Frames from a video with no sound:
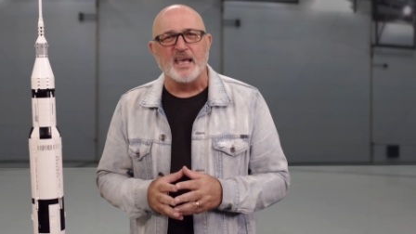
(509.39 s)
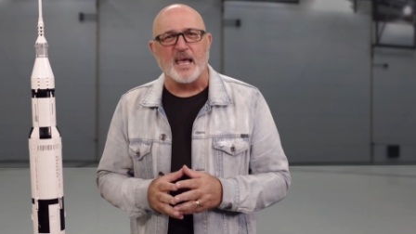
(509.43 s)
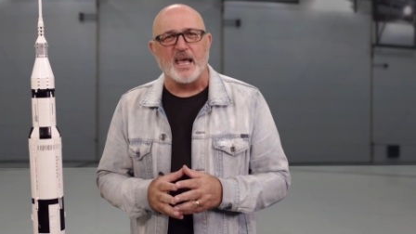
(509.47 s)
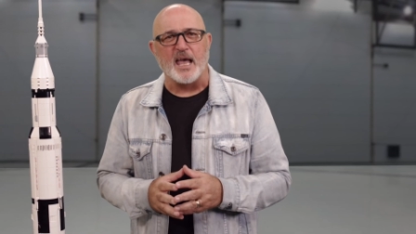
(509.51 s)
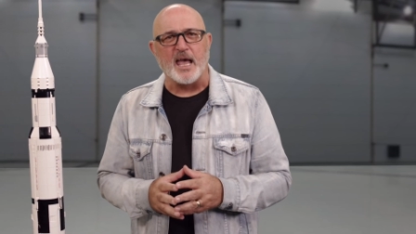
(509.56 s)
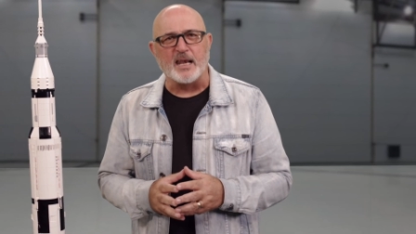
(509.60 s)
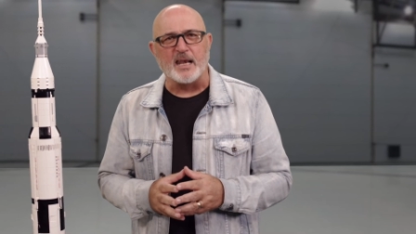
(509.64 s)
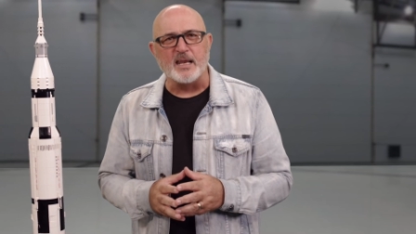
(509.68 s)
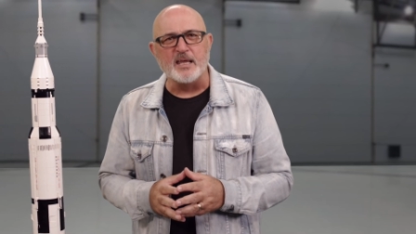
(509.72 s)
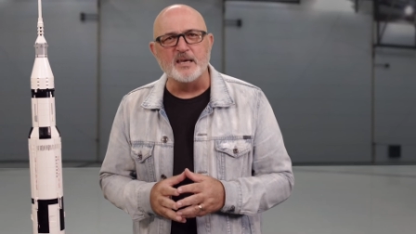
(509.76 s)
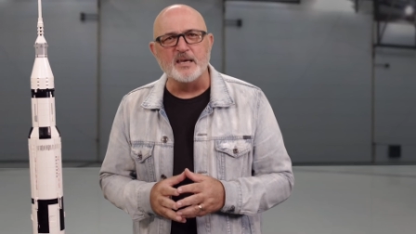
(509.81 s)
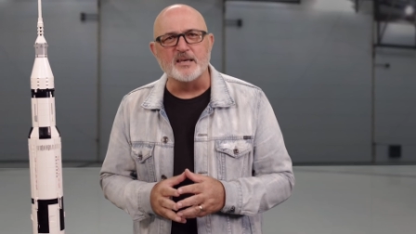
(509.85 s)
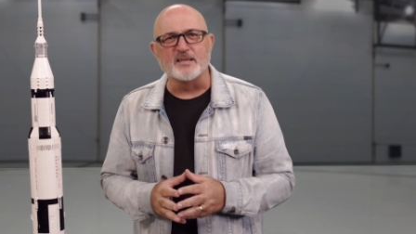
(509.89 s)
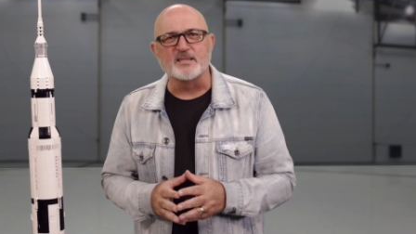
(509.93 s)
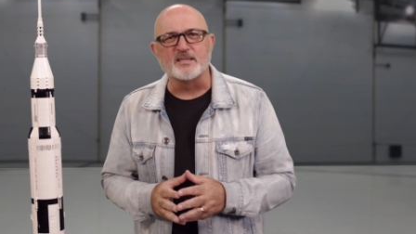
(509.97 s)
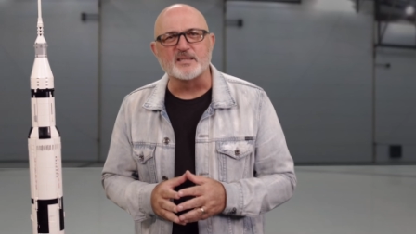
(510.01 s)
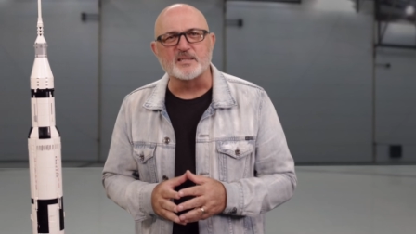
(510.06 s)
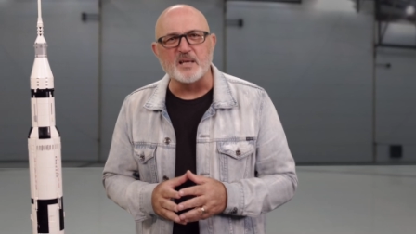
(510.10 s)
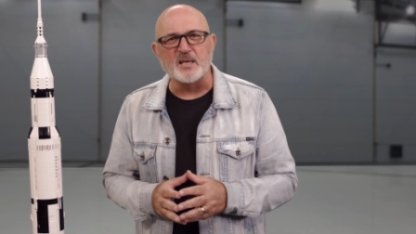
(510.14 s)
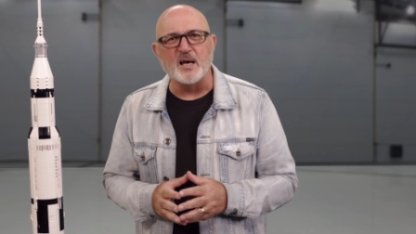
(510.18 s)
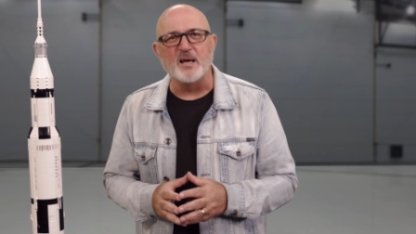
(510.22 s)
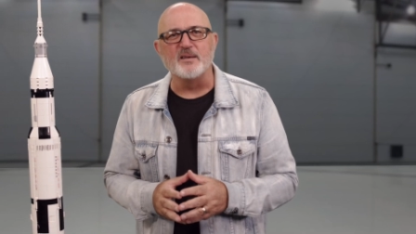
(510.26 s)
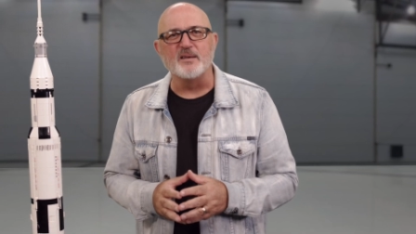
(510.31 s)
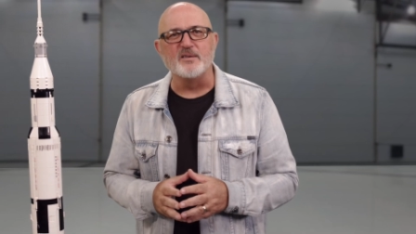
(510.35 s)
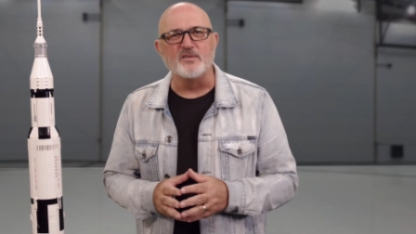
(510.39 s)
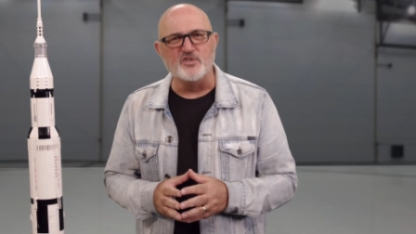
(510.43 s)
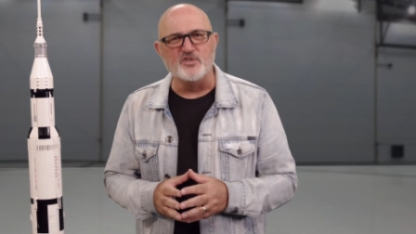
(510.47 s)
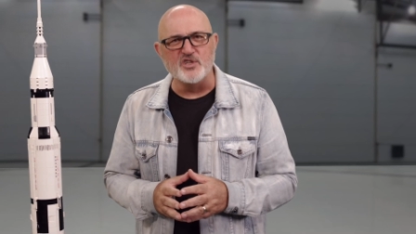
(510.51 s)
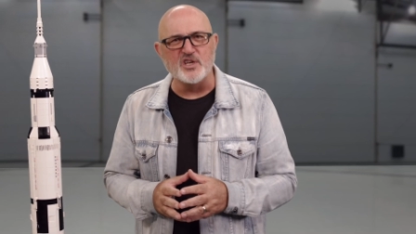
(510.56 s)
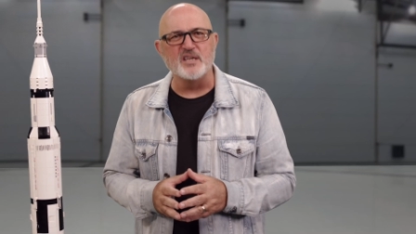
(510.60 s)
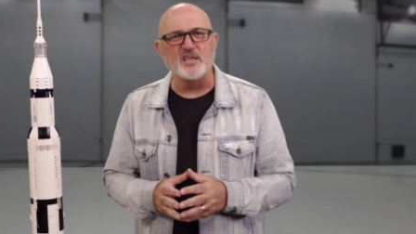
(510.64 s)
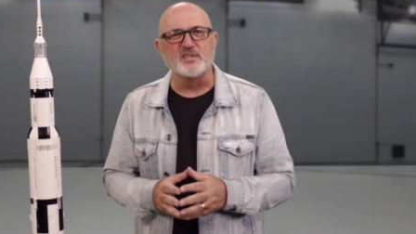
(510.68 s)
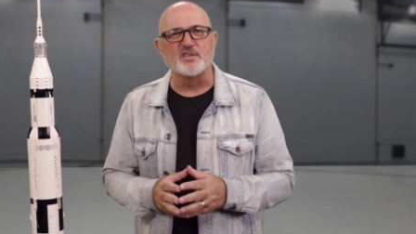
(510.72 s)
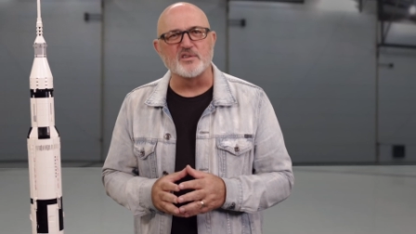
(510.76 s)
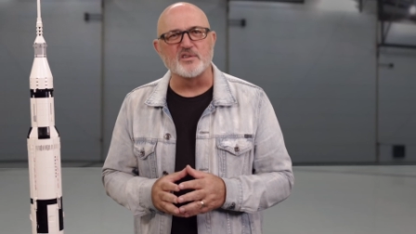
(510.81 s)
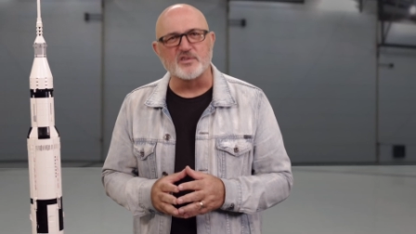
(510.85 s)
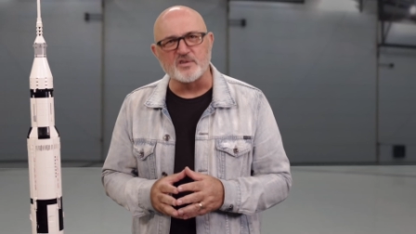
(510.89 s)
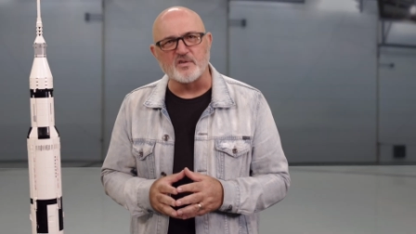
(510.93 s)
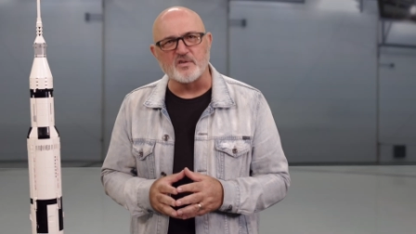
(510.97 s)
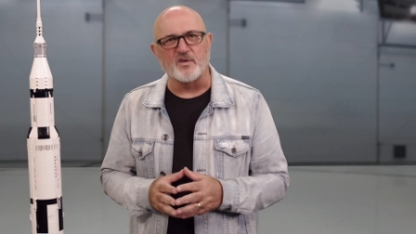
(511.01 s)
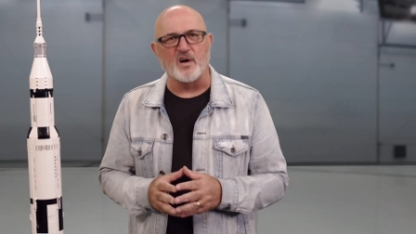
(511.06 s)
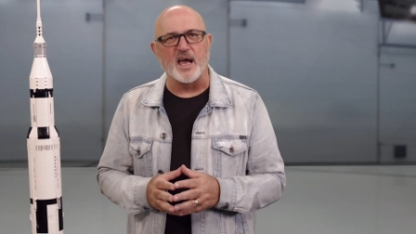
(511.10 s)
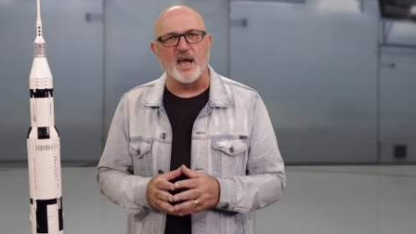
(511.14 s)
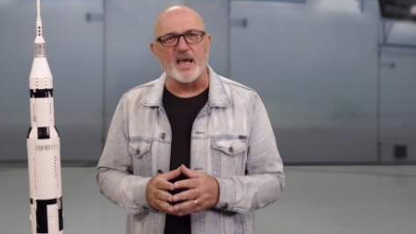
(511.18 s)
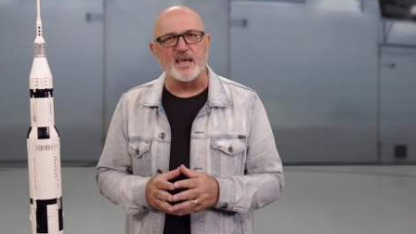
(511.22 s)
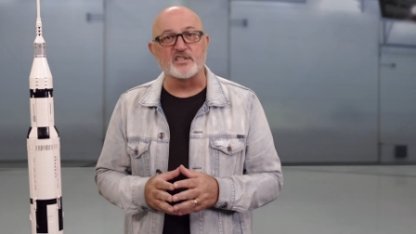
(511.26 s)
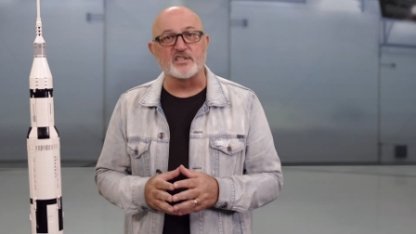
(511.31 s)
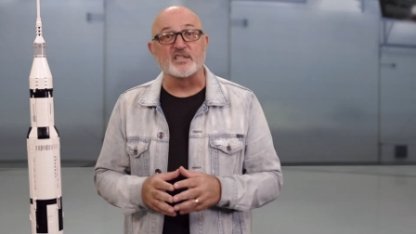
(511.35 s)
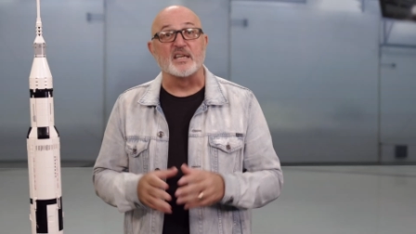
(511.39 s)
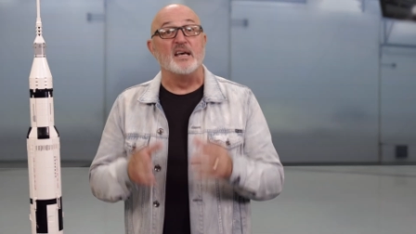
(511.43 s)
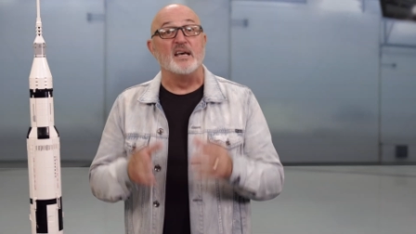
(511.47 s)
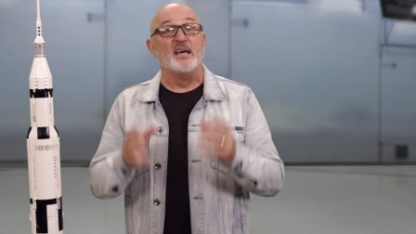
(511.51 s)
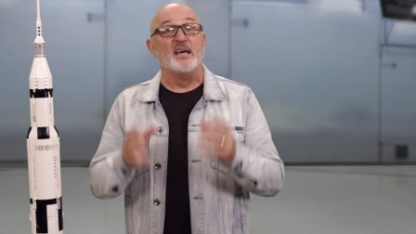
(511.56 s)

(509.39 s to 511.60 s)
and His Son, Jesus Christ.